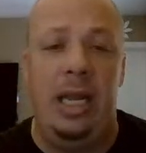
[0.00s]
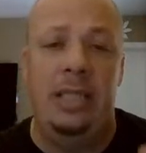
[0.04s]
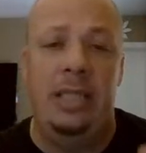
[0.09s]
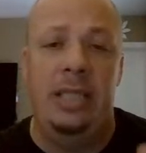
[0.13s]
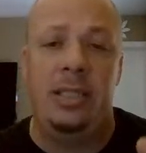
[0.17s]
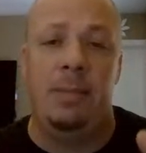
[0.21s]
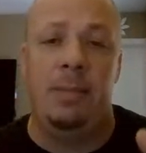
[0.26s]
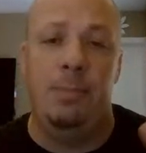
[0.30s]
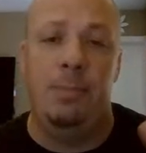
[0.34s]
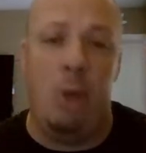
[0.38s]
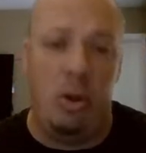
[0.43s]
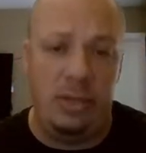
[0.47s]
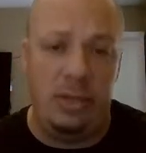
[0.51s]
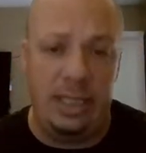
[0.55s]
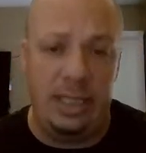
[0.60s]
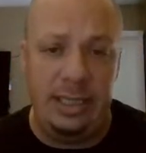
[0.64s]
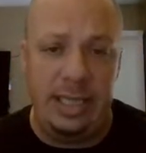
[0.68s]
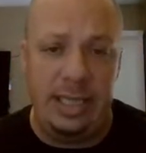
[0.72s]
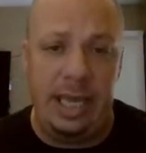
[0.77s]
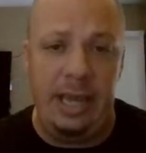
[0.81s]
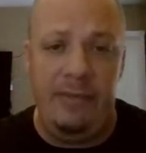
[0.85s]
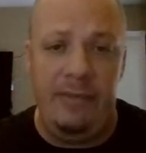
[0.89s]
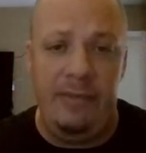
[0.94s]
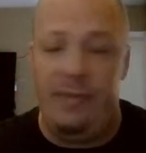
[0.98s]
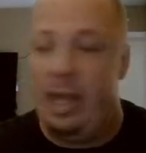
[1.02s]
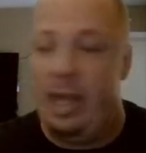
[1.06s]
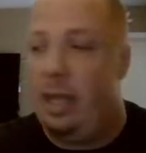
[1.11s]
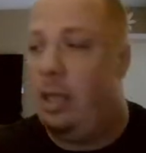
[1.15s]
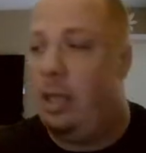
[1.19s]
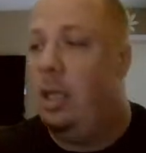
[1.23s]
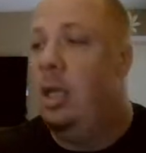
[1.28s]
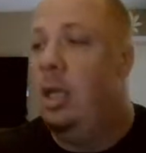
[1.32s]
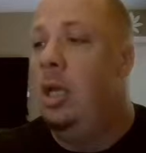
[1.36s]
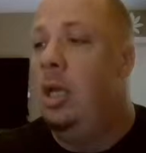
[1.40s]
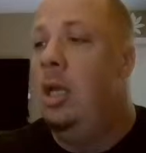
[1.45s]
a multi-day event,
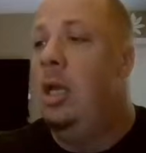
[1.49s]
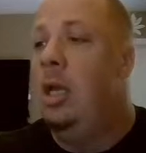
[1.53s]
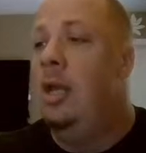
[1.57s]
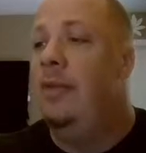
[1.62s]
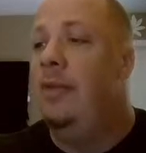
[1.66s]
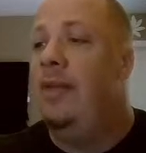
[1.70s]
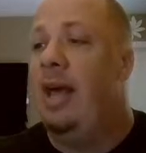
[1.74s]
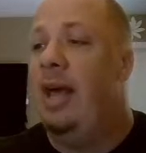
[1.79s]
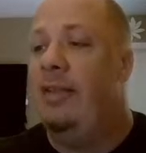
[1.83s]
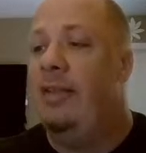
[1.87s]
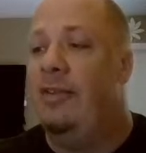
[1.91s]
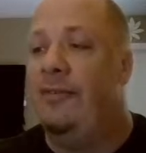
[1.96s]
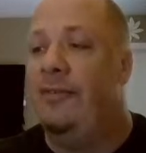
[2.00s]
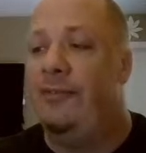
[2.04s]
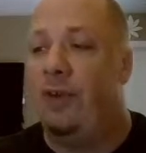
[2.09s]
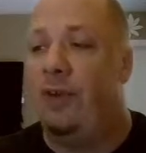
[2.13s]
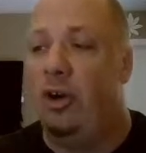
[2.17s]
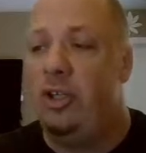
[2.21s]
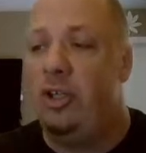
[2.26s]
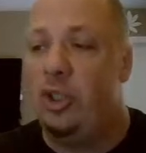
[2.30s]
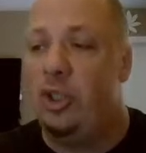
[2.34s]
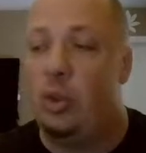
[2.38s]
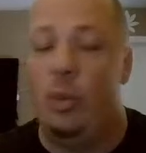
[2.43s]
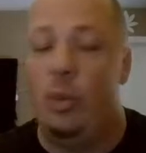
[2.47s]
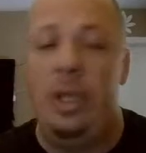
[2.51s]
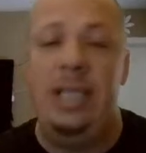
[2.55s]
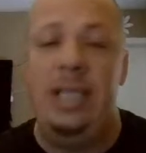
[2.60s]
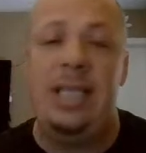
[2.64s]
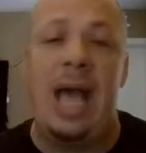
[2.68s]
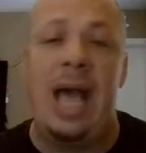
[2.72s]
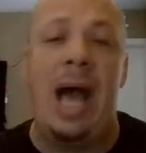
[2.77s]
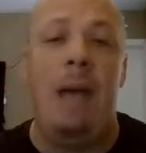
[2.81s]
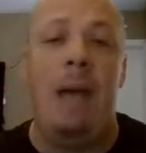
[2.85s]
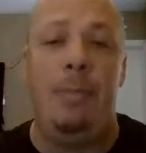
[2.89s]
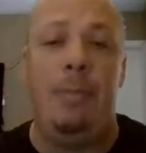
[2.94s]
that the first squeeze
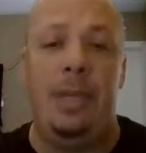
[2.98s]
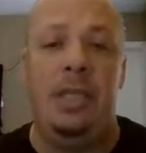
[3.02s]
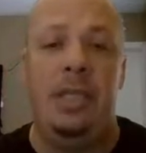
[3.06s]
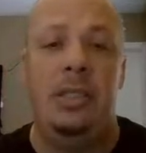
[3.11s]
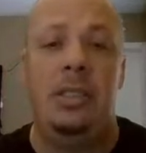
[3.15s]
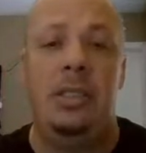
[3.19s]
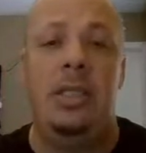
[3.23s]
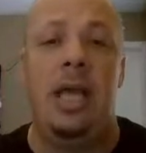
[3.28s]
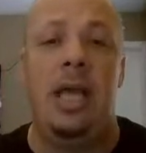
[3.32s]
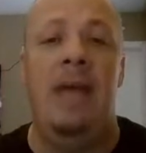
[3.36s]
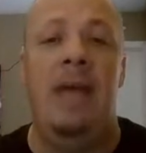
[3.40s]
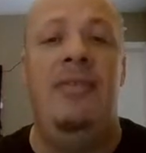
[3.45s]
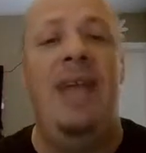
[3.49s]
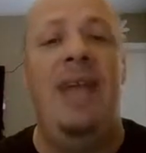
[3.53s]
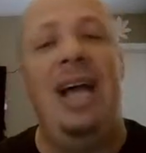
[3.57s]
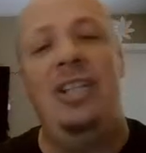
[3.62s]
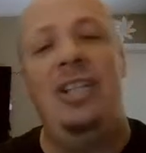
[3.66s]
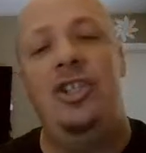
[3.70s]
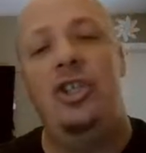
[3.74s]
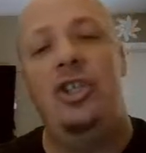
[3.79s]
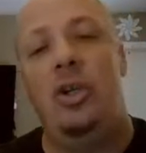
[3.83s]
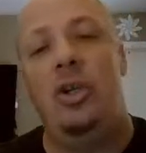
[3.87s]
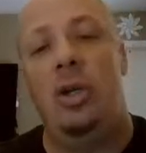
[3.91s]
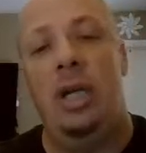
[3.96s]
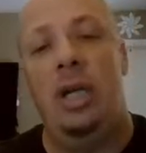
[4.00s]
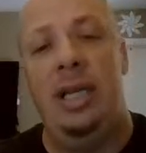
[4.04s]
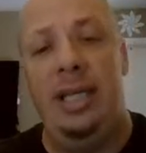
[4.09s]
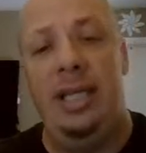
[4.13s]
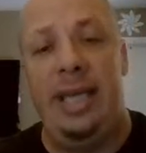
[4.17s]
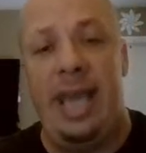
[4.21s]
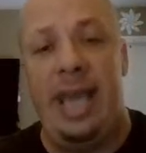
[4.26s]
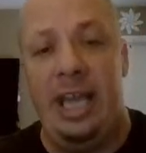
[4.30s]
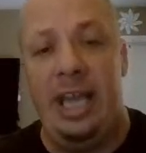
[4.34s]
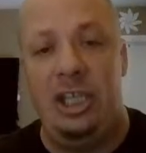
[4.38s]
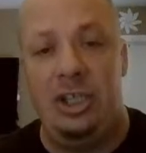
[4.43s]
happens, and that's your
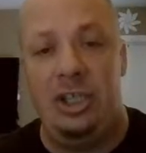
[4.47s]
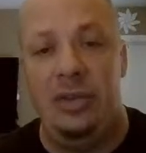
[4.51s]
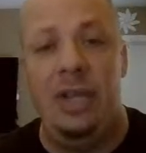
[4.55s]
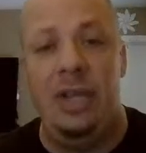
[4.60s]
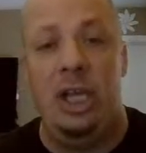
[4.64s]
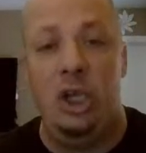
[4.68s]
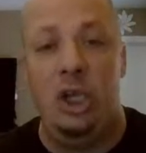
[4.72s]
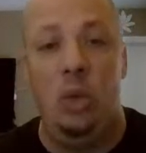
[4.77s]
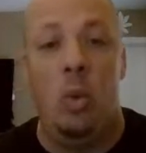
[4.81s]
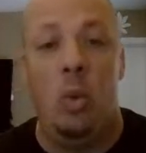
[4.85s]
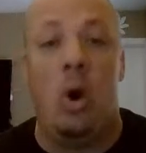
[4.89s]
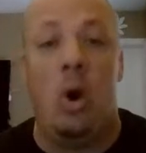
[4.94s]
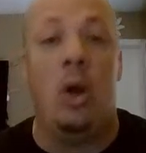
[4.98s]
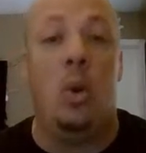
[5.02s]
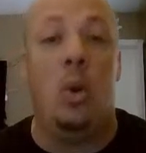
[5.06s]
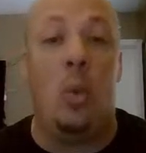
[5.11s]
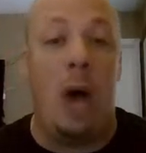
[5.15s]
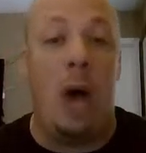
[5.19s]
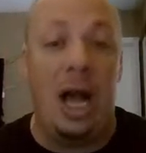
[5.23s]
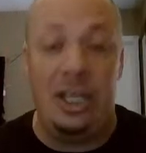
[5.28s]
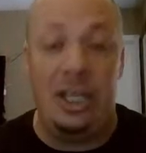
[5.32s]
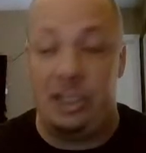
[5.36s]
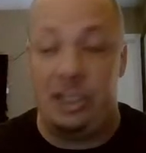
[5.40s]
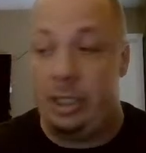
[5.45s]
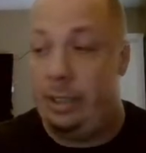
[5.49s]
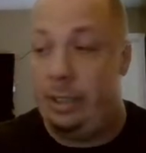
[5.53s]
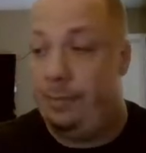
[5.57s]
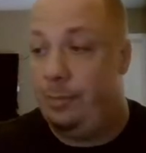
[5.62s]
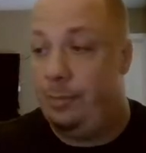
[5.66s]
indication that you want to watch it.